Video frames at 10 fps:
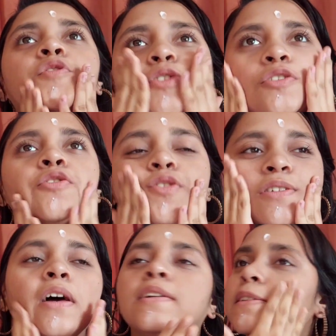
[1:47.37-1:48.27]
just
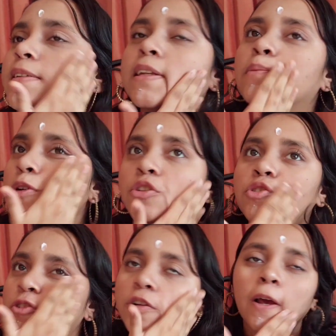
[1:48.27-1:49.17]
nicely
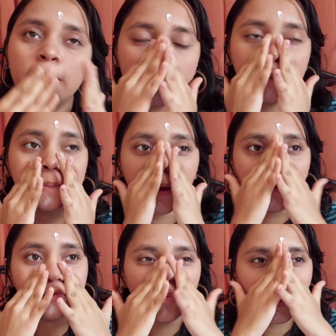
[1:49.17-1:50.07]
moisturizing
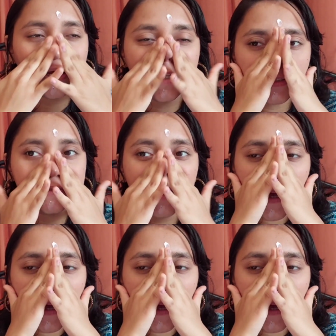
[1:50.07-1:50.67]
my face.